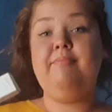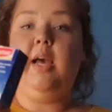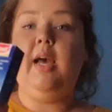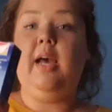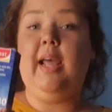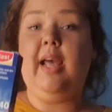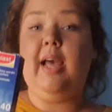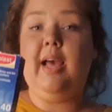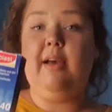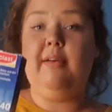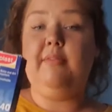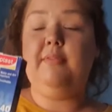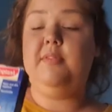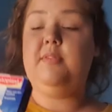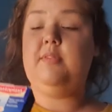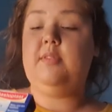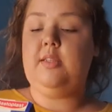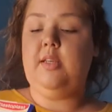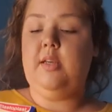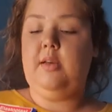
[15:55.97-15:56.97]
I have
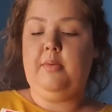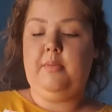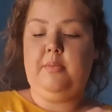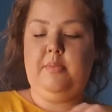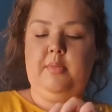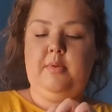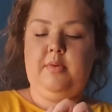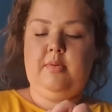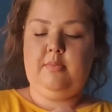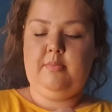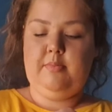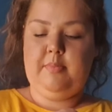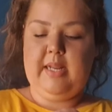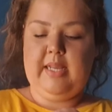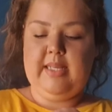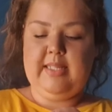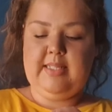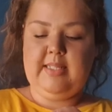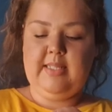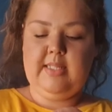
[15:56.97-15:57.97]
some
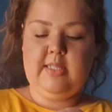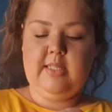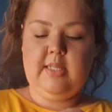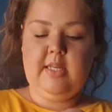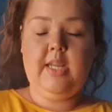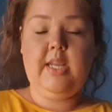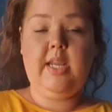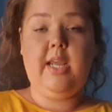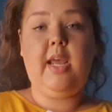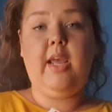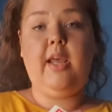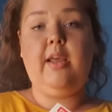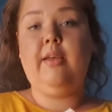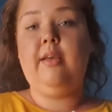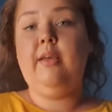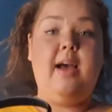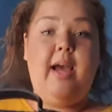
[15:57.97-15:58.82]
plasters in here.